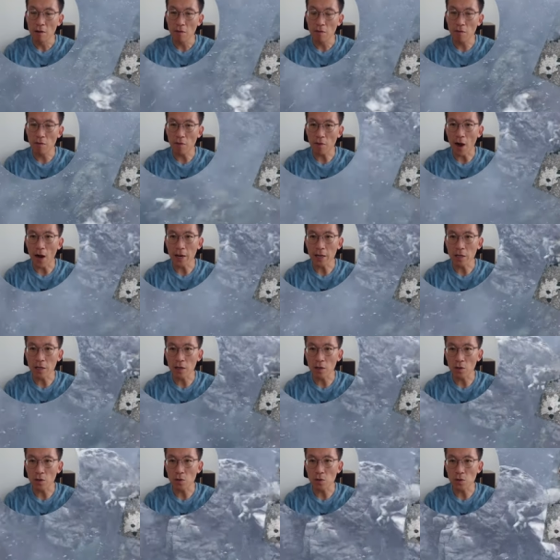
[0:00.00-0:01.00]

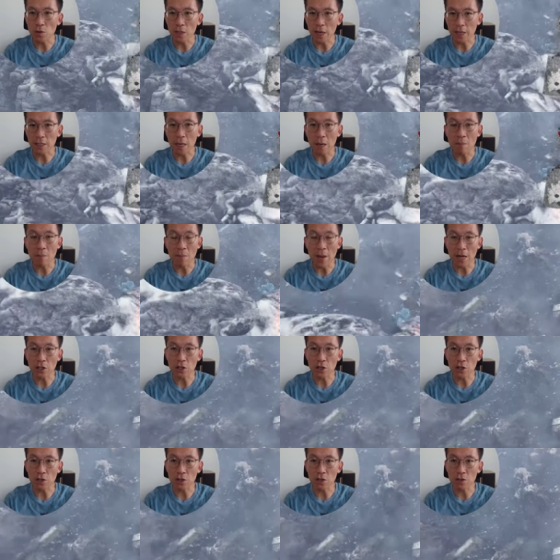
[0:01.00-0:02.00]
find those exact
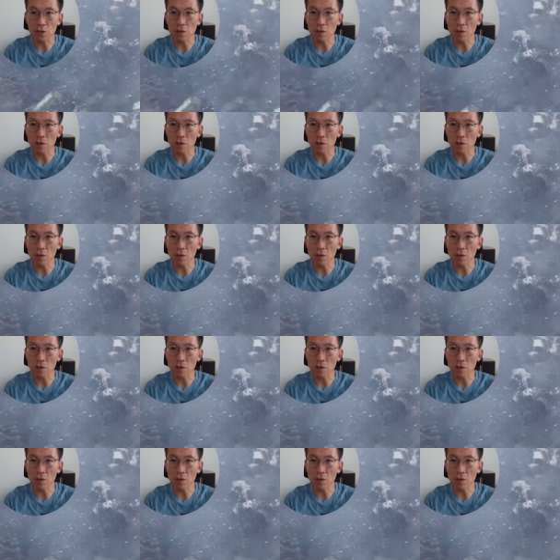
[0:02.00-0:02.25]
matches.